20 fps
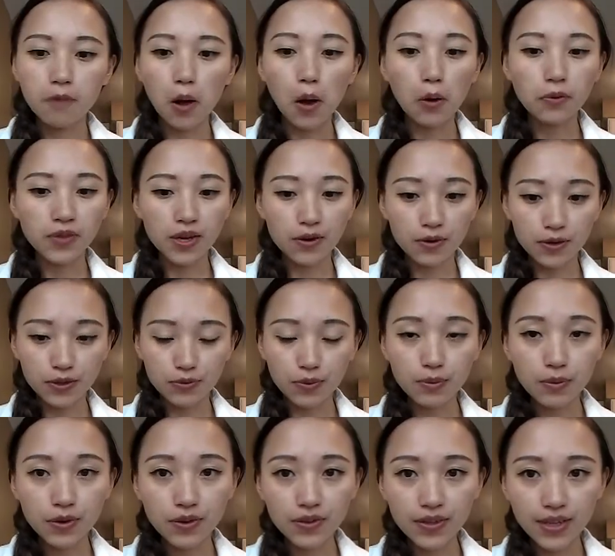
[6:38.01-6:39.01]
Oh, there is
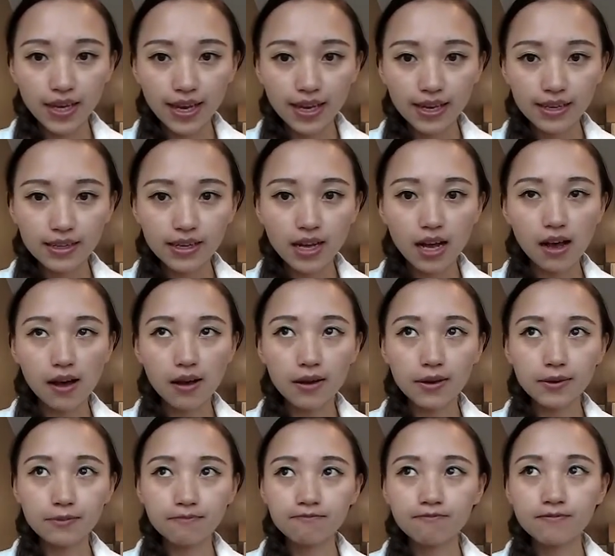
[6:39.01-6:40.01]
one more thing
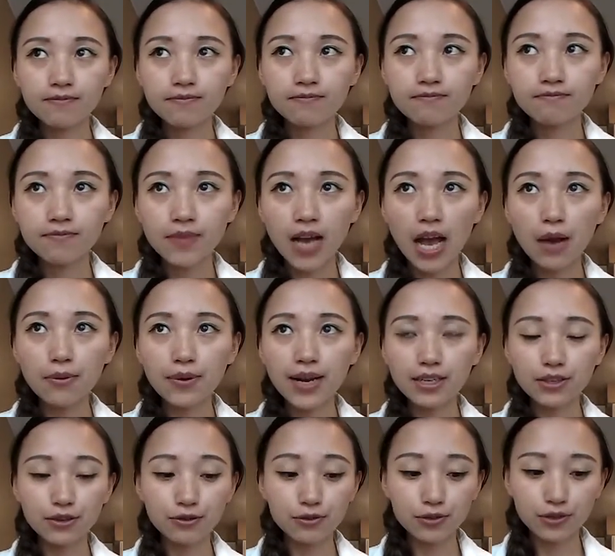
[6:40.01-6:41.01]
I would
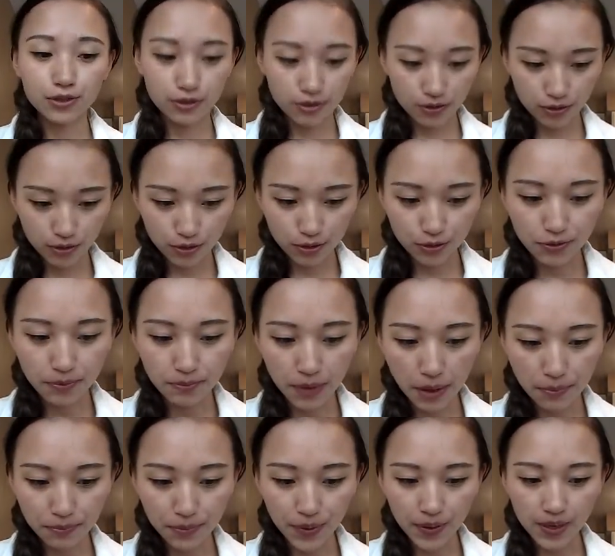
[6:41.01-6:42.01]
like to
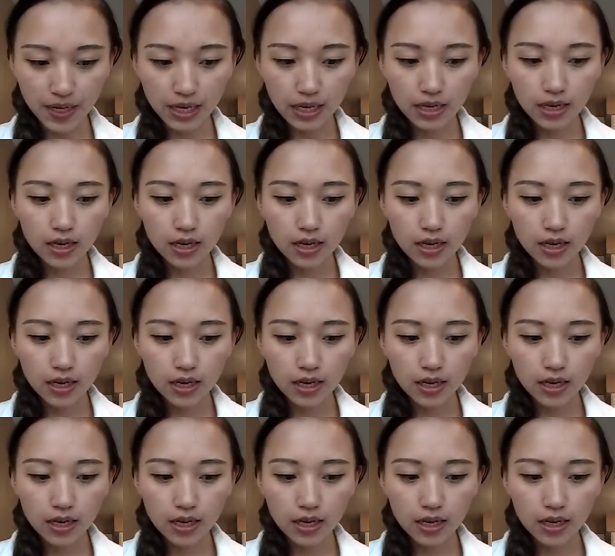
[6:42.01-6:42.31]
remember.